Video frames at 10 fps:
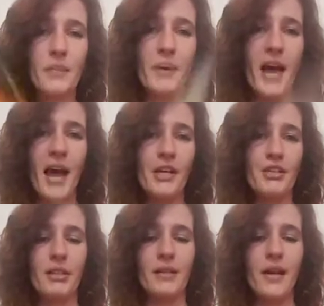of
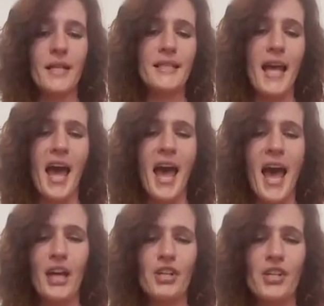passion, lots of
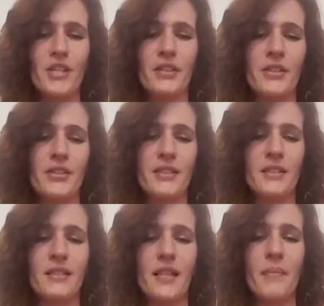action.
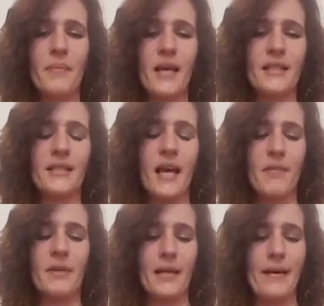Somebody's
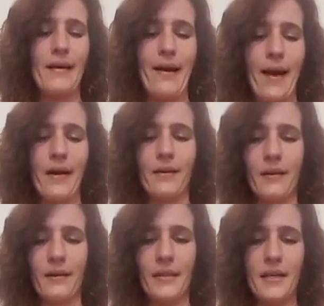coming in hot
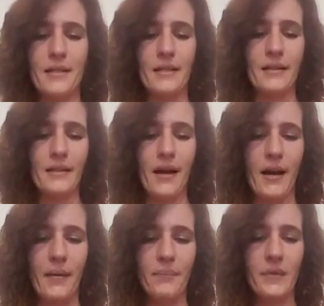on this.
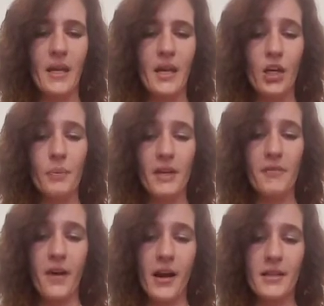And could be a
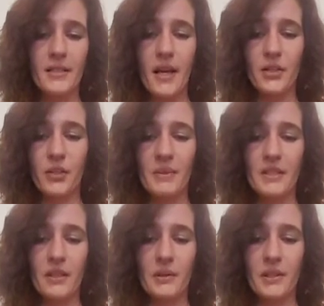fire sign. You could be
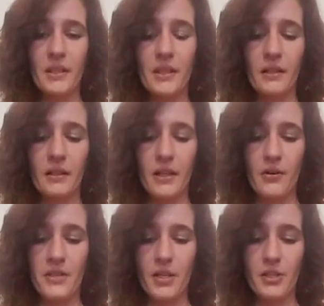dealing with a
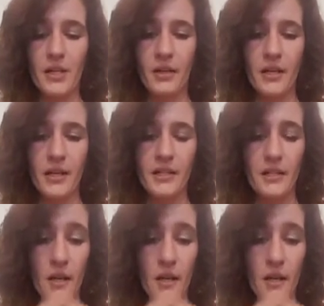Leo, Sagittarius,